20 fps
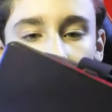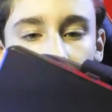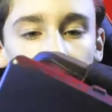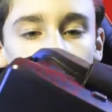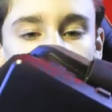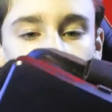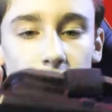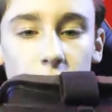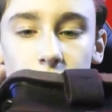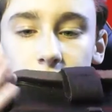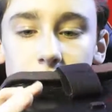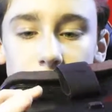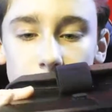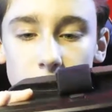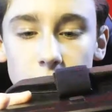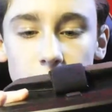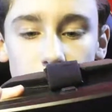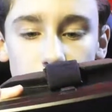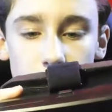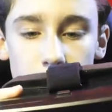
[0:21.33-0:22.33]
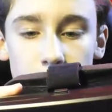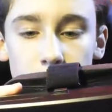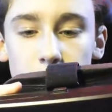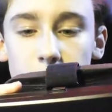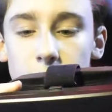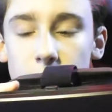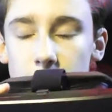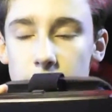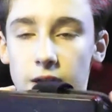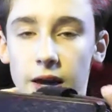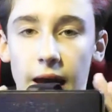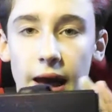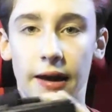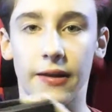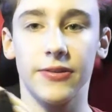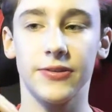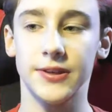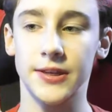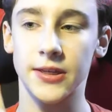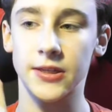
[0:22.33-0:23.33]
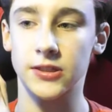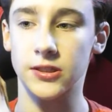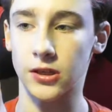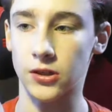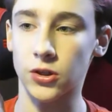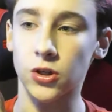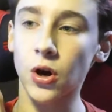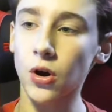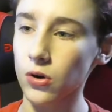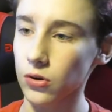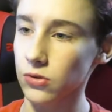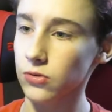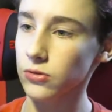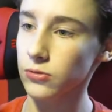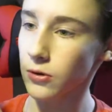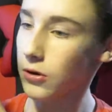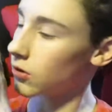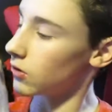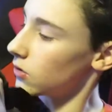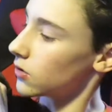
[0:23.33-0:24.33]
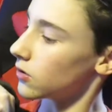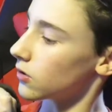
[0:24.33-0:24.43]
I got this on Christmas and it's a goggle,